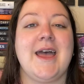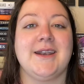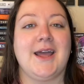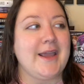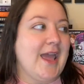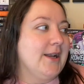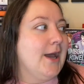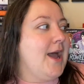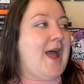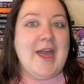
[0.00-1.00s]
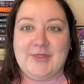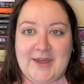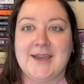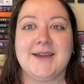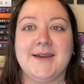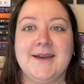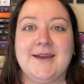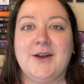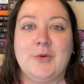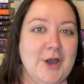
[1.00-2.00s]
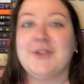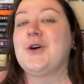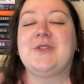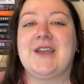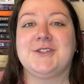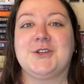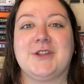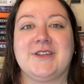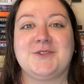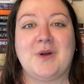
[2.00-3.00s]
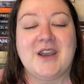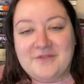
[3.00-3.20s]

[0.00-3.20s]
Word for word: And again, I think we all know the answer to this one.